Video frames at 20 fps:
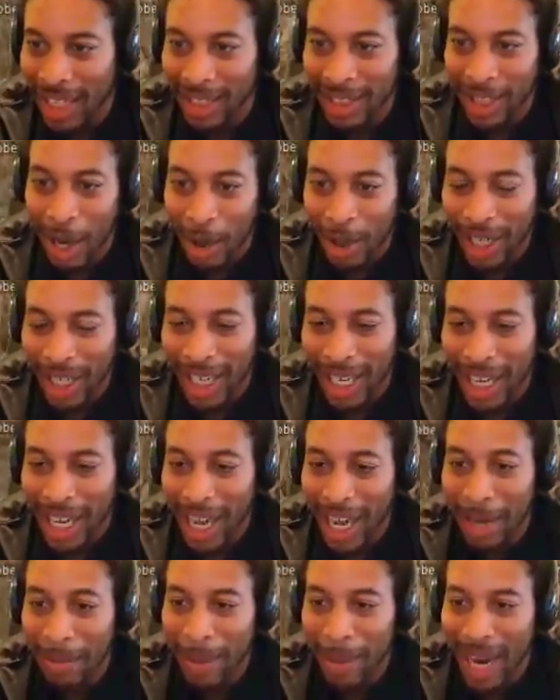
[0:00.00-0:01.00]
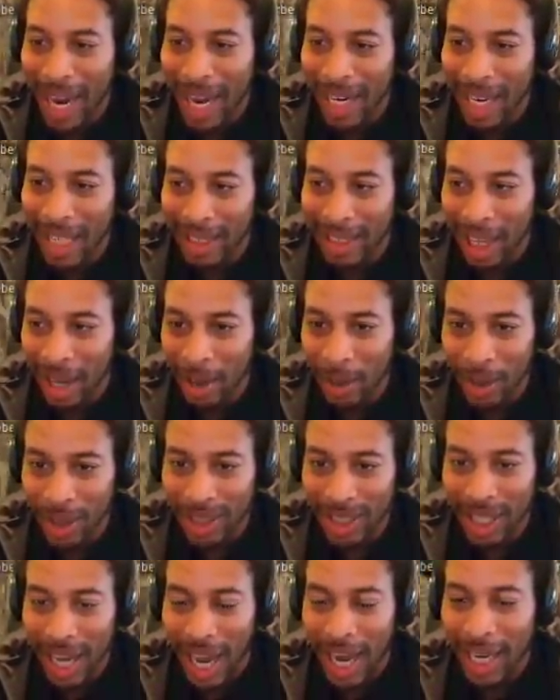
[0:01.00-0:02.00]
throw the gun, man. I thought it
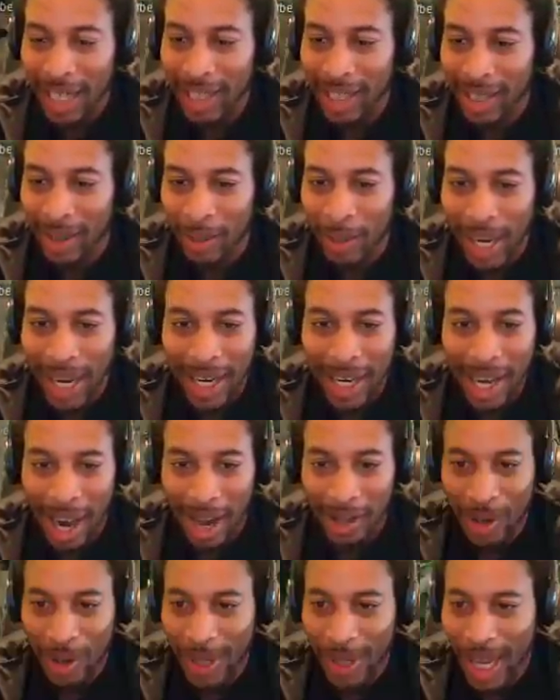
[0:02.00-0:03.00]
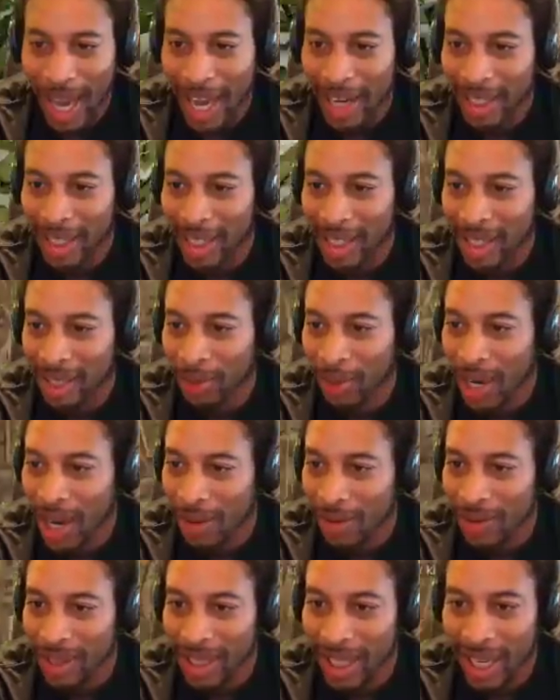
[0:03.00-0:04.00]
was the. Hey, look, man. Y'all know the hotkeys for
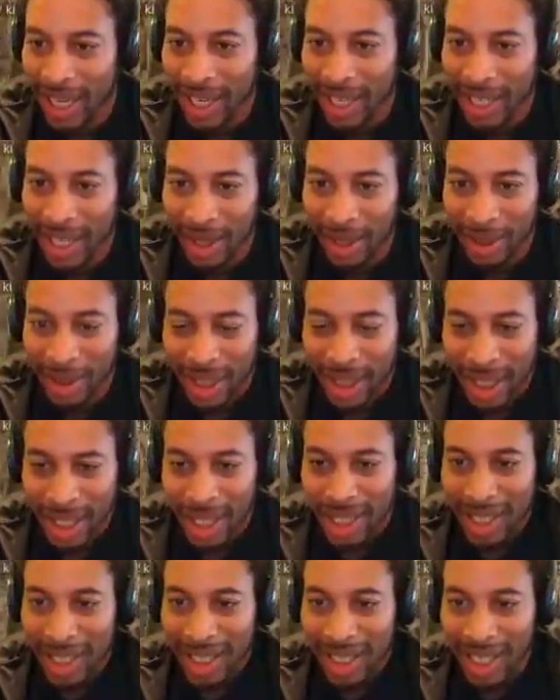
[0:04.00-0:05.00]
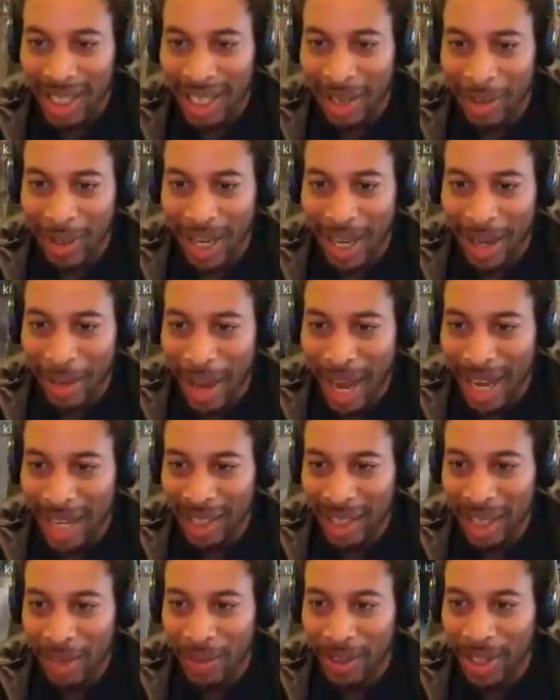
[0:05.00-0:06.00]
everything oh, else. Oh, man. hey,
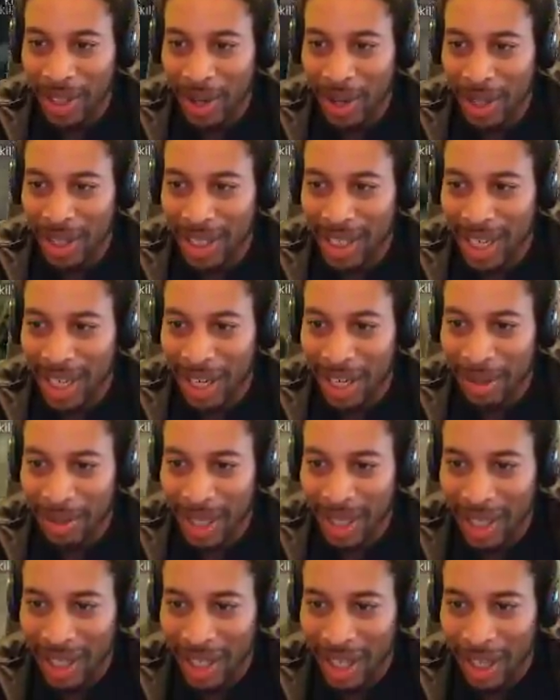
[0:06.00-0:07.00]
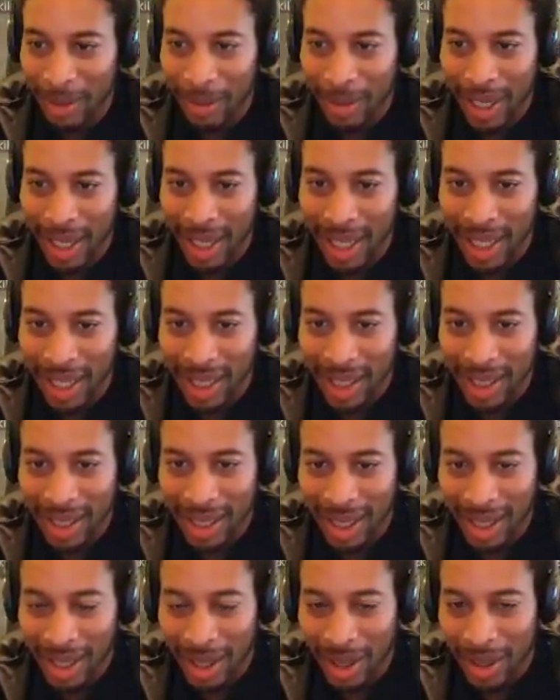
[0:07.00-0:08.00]
damn for throwing the damn gun,
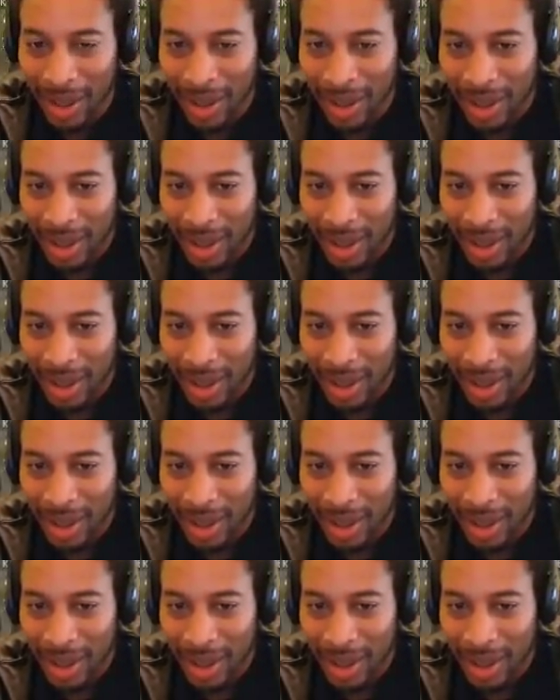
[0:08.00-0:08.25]
man. Yeah,